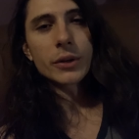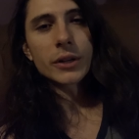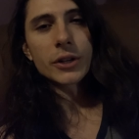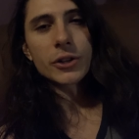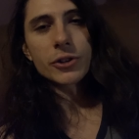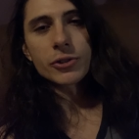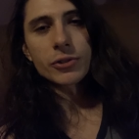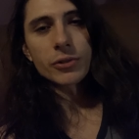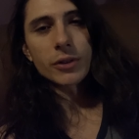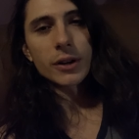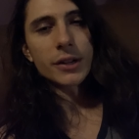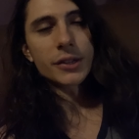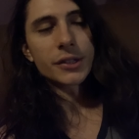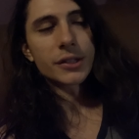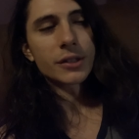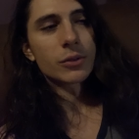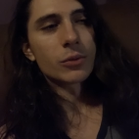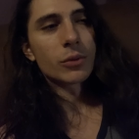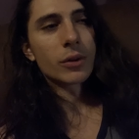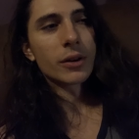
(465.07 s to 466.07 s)
can
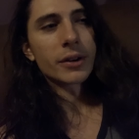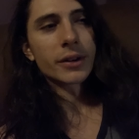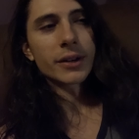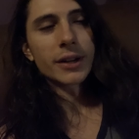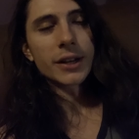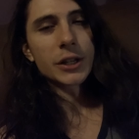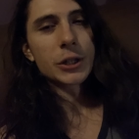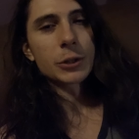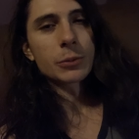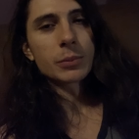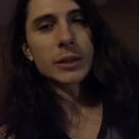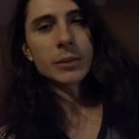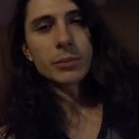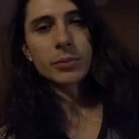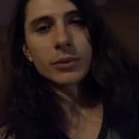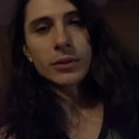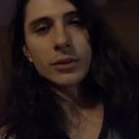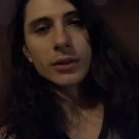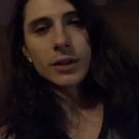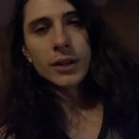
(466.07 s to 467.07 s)
trust who are nice
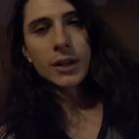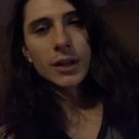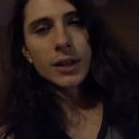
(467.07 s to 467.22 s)
people